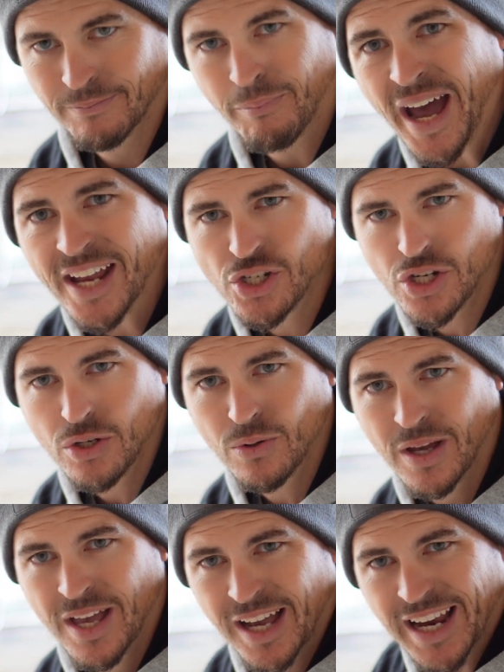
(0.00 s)
Mind
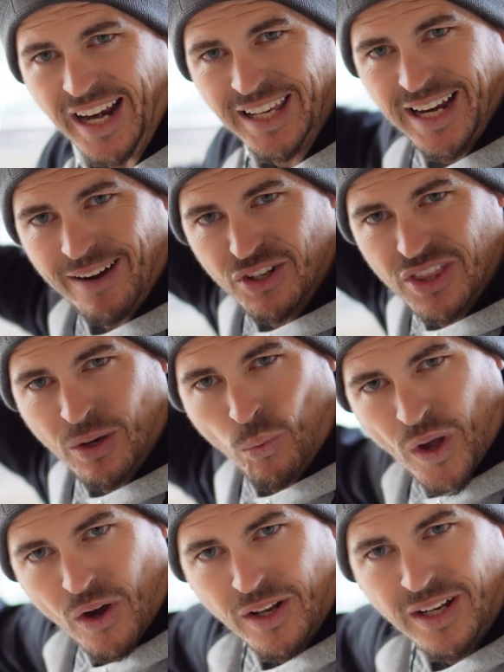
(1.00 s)
you, got to get everything
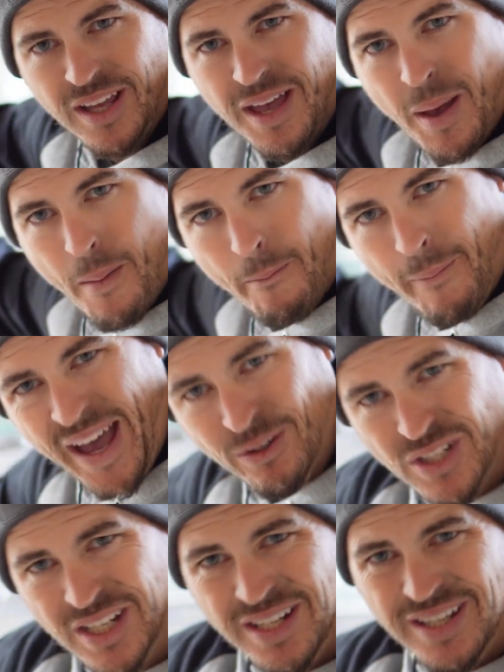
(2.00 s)
welded,
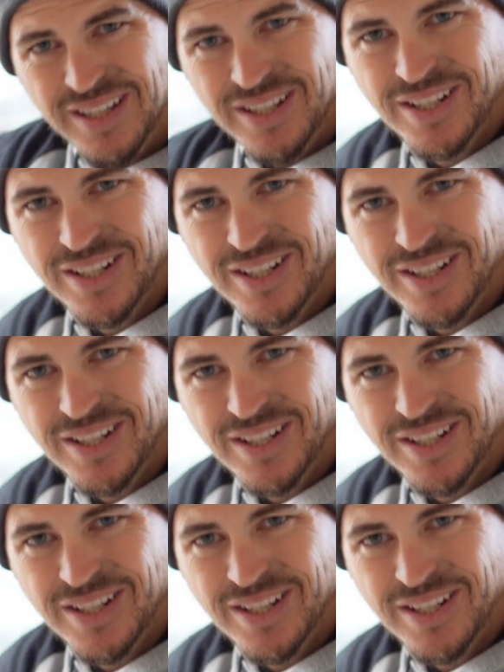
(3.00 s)
mounted